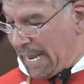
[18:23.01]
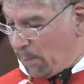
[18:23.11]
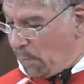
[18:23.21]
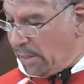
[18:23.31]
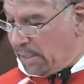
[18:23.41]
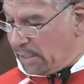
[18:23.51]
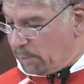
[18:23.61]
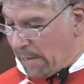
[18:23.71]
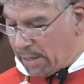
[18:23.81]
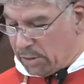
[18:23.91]
and when it is
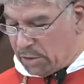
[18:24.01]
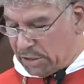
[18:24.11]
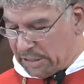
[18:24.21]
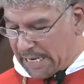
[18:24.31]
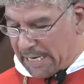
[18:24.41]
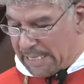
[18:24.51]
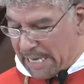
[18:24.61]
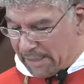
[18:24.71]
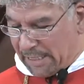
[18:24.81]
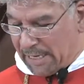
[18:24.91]
better to say
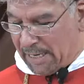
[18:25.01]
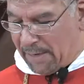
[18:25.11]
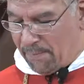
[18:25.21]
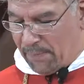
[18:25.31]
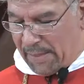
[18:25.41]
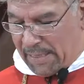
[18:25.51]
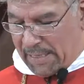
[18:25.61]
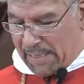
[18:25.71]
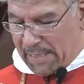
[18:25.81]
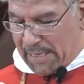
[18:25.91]
nothing
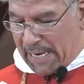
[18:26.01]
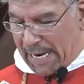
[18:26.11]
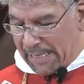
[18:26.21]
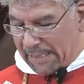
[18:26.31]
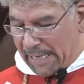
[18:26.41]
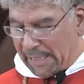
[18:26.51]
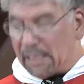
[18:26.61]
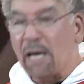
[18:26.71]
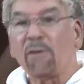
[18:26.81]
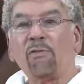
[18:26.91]
and let
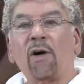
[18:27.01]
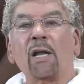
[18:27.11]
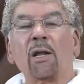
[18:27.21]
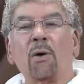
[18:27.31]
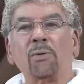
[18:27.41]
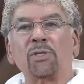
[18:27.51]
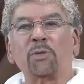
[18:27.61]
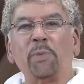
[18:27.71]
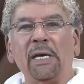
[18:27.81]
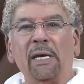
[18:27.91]
love alone
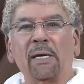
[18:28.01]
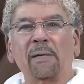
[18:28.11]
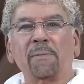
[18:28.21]
speak.